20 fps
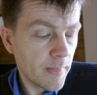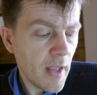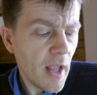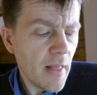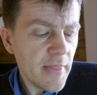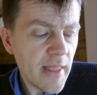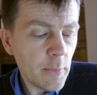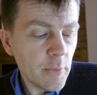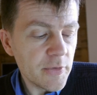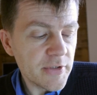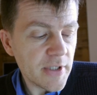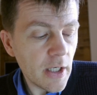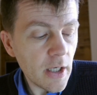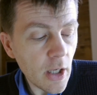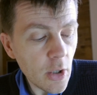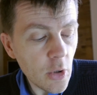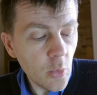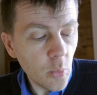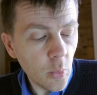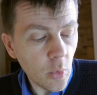There was a
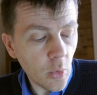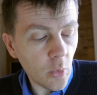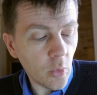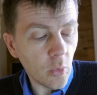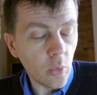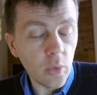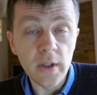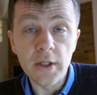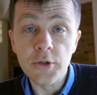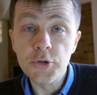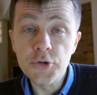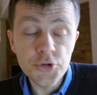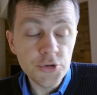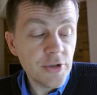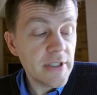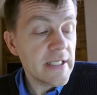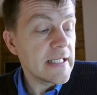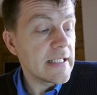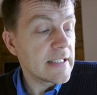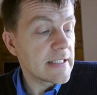low wall and
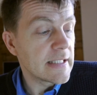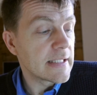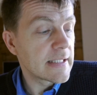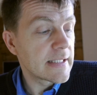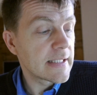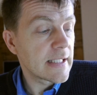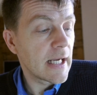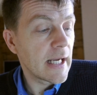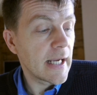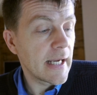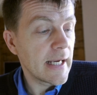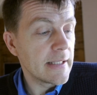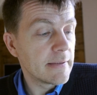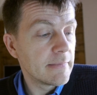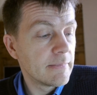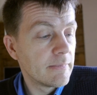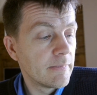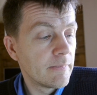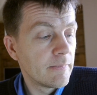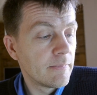trees inside.
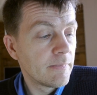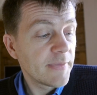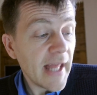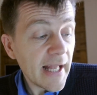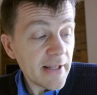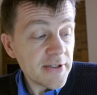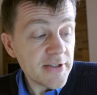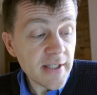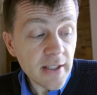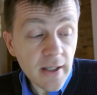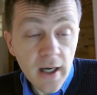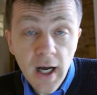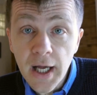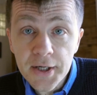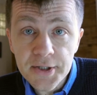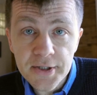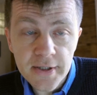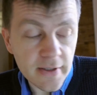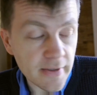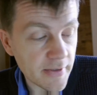"That's the
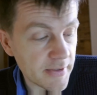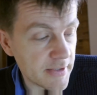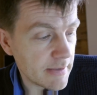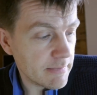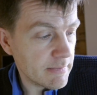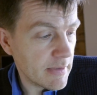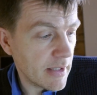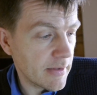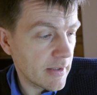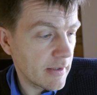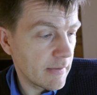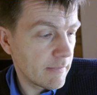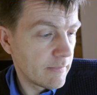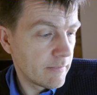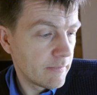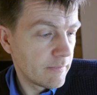garden," said Mother.